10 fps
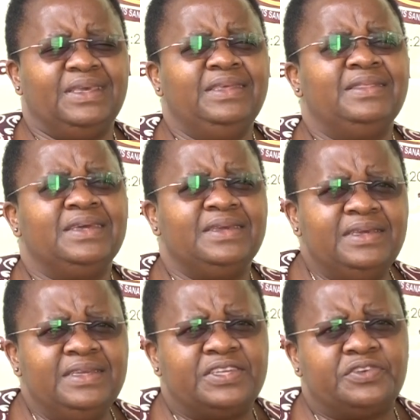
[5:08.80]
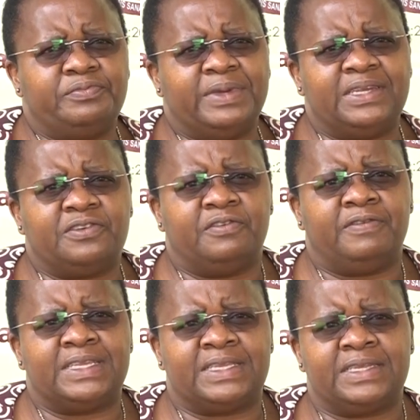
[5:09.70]
In the instrument of
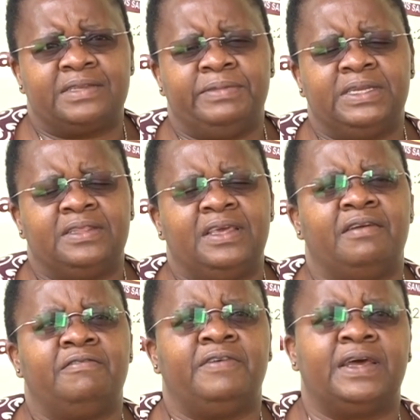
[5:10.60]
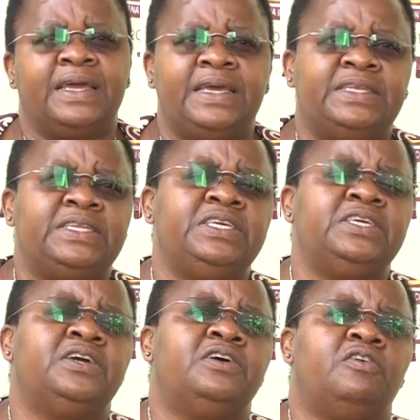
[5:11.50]
assessment, there are a variety
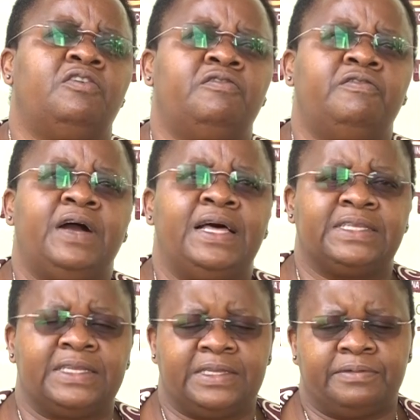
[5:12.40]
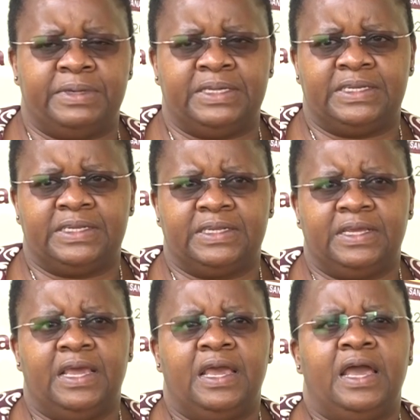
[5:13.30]
of assessment.
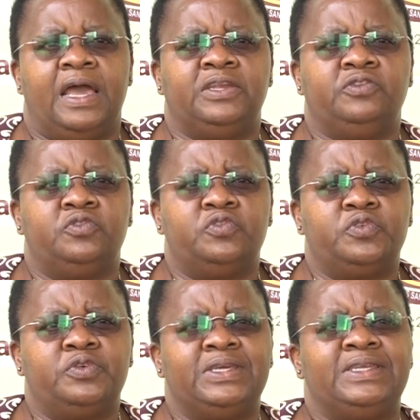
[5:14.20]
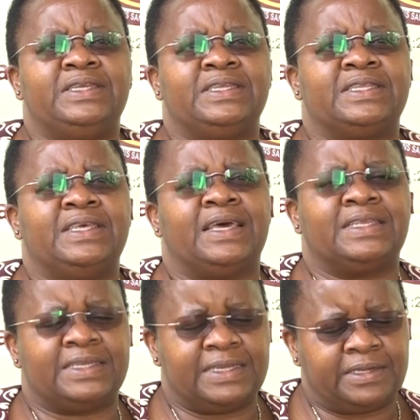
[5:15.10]
And you know it is the
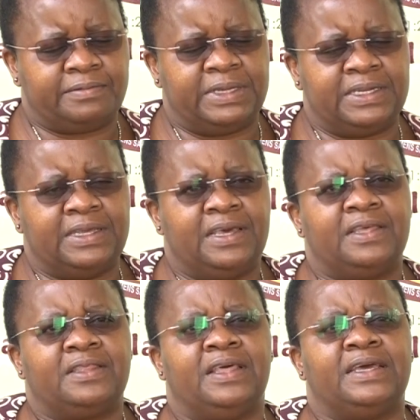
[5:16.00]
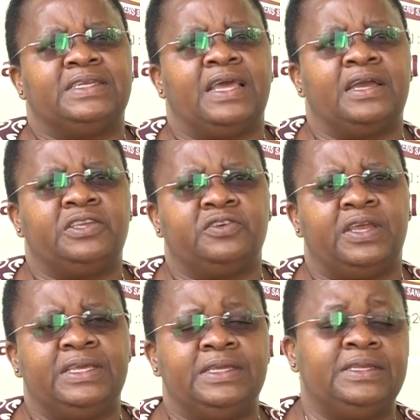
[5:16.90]
assessment that
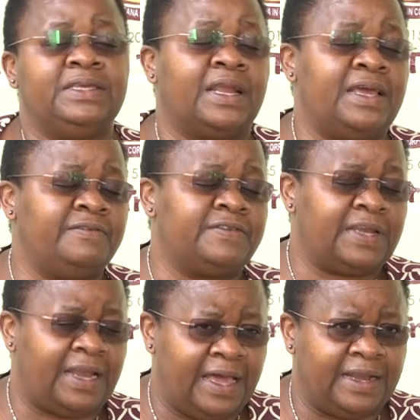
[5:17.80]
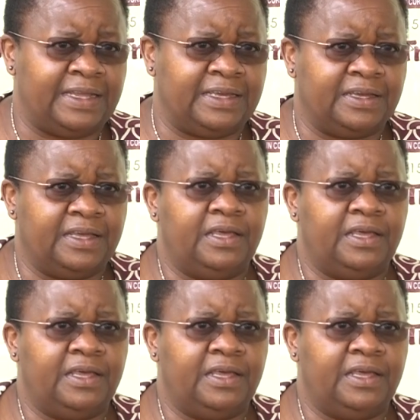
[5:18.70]
actually derives learning.